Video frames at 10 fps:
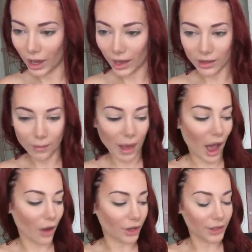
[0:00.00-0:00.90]
And the
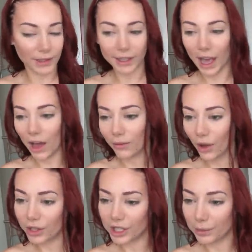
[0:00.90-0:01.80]
powder is the Kat
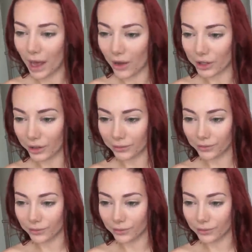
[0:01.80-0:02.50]
Von D powder.